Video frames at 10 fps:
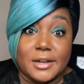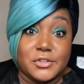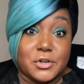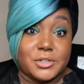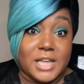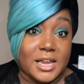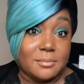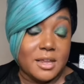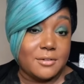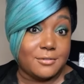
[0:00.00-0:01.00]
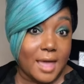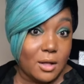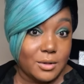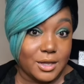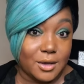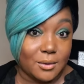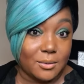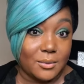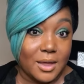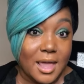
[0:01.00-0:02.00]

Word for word: entertainment value.